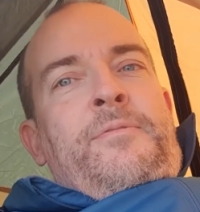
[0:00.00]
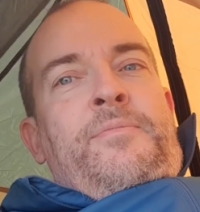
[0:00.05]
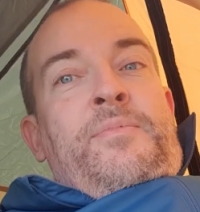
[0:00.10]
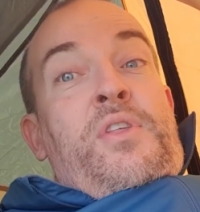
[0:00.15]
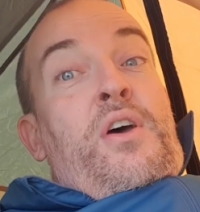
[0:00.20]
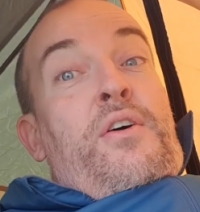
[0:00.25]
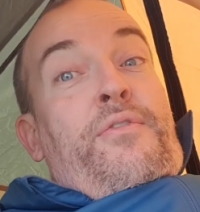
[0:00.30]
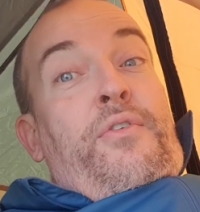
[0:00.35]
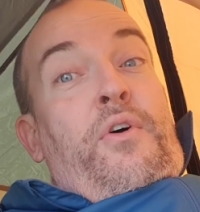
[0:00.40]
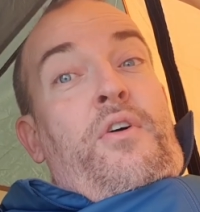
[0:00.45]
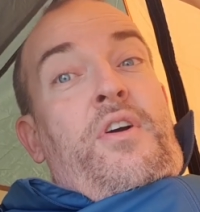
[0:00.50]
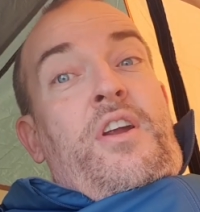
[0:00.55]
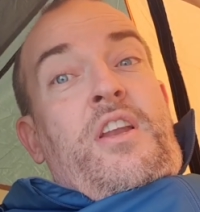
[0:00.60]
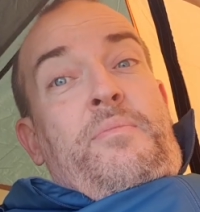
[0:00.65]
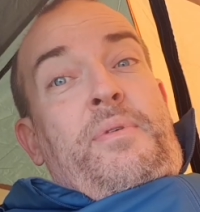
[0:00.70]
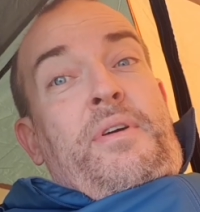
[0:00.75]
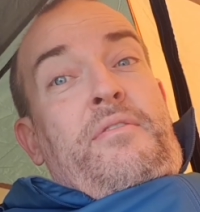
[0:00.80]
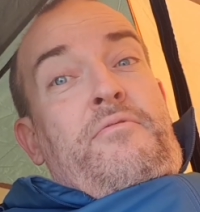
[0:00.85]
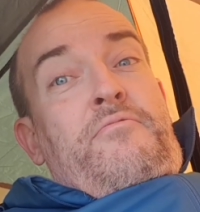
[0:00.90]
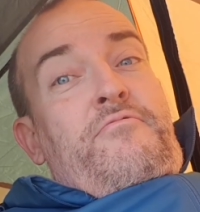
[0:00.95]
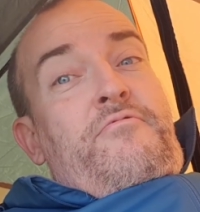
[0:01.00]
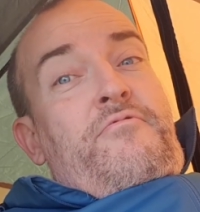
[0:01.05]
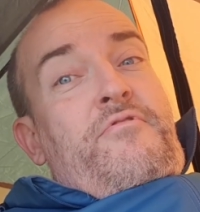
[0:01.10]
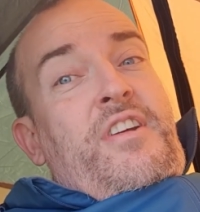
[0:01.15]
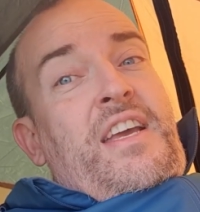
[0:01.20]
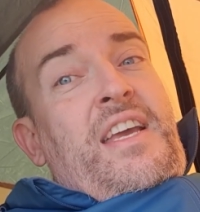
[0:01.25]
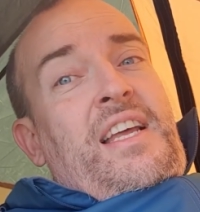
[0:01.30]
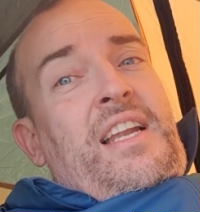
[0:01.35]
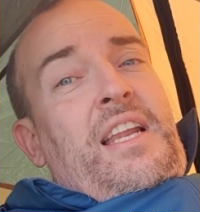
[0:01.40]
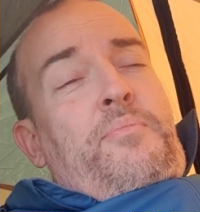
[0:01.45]
that have already been
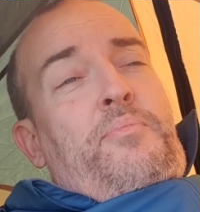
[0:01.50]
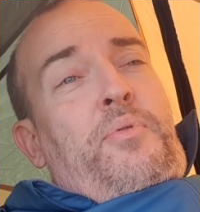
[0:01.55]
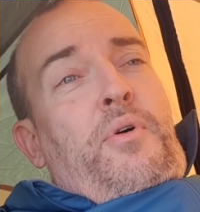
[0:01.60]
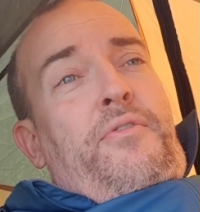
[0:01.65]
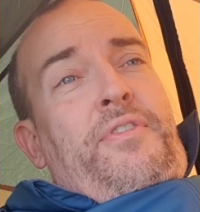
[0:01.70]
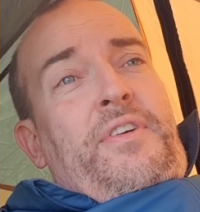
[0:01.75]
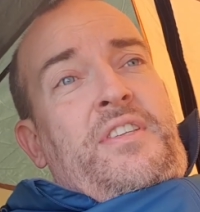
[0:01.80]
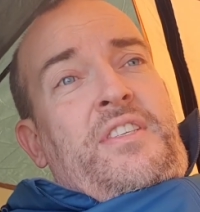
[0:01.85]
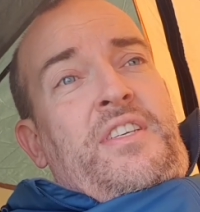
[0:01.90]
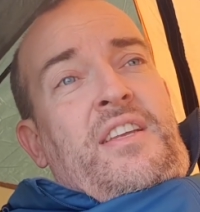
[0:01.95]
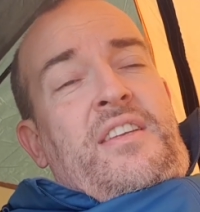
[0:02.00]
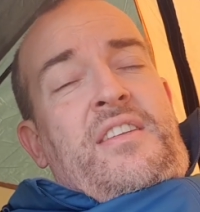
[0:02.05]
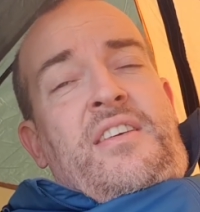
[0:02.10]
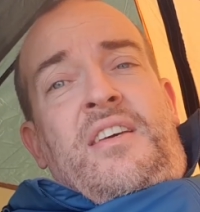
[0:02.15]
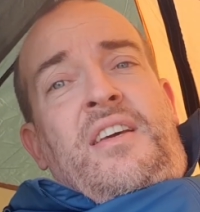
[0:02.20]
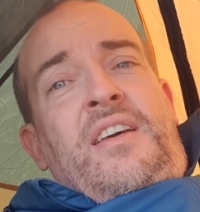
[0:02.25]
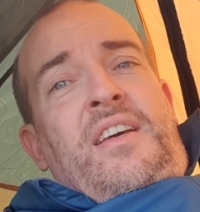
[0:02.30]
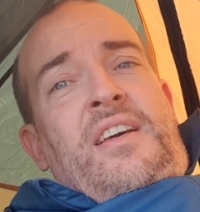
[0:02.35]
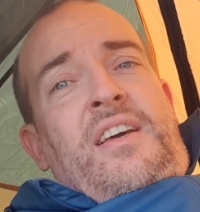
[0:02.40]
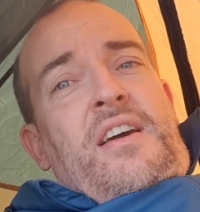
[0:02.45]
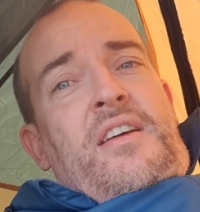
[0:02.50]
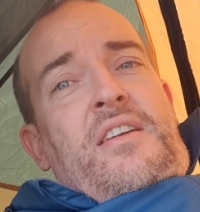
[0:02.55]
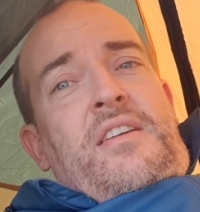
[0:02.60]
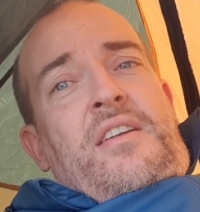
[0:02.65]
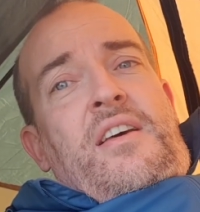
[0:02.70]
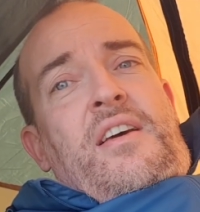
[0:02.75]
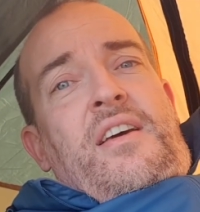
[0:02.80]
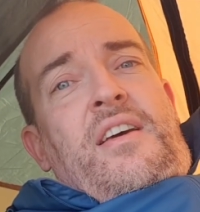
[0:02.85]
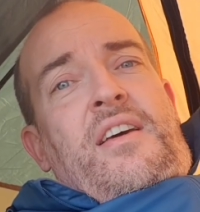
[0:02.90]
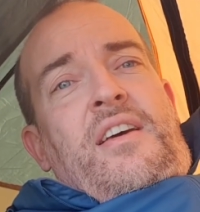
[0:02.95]
really buffeted and
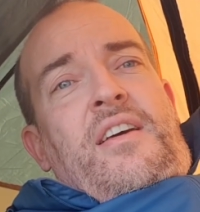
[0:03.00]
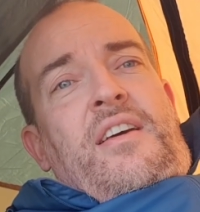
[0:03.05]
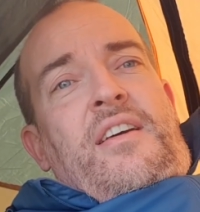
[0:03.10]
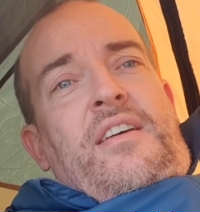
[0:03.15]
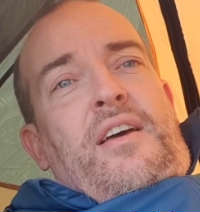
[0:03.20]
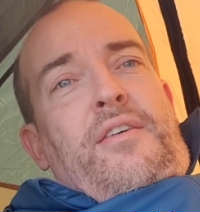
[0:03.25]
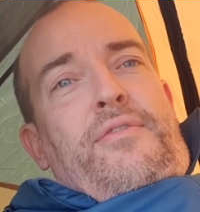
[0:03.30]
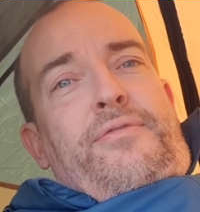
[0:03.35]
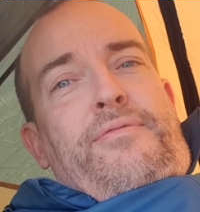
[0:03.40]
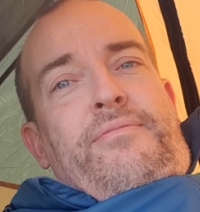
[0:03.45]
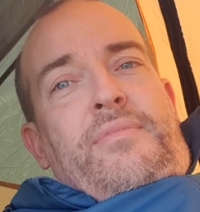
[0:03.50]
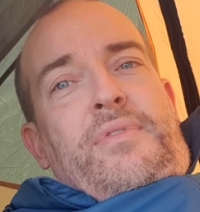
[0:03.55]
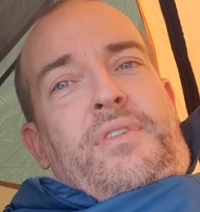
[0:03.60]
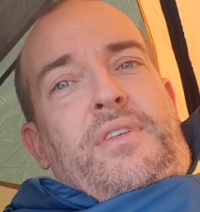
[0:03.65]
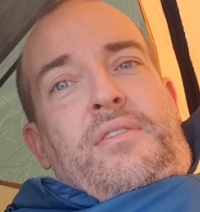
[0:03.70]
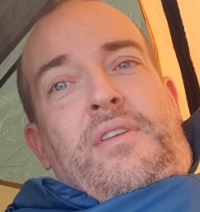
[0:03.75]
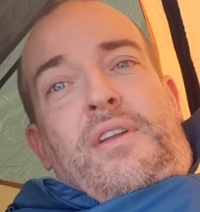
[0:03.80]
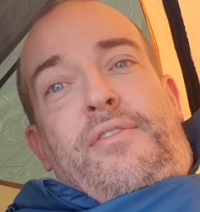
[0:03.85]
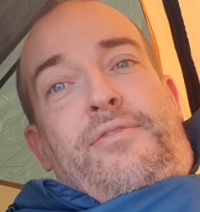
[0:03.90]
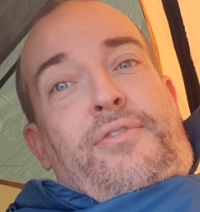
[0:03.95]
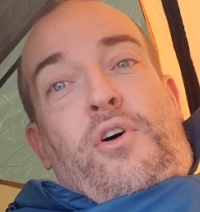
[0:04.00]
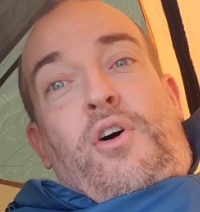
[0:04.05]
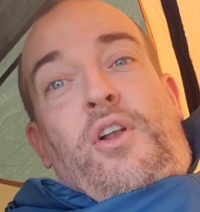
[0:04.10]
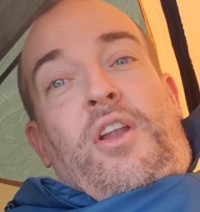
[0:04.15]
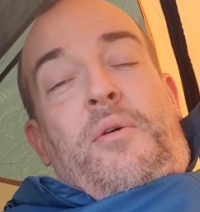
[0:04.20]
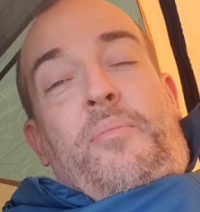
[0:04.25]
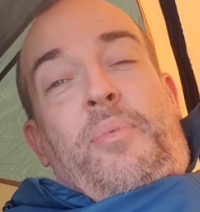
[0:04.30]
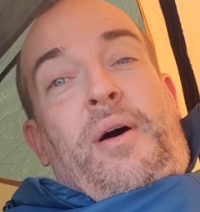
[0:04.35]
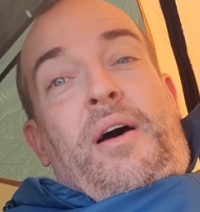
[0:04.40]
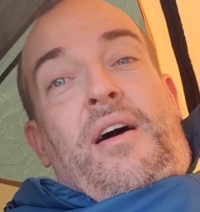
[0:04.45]
have fallen
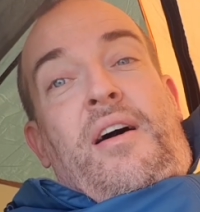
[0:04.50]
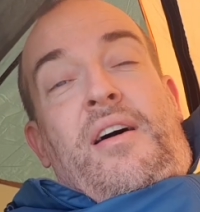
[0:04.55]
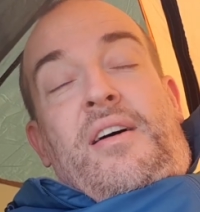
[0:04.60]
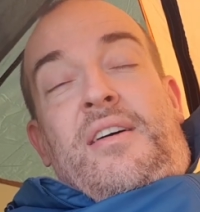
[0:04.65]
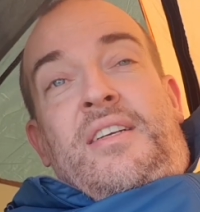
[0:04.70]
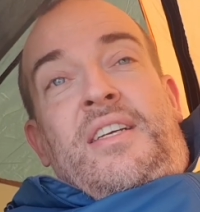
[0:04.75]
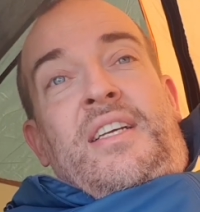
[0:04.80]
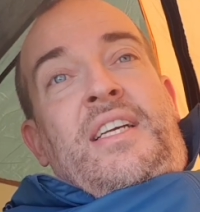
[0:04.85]
apart.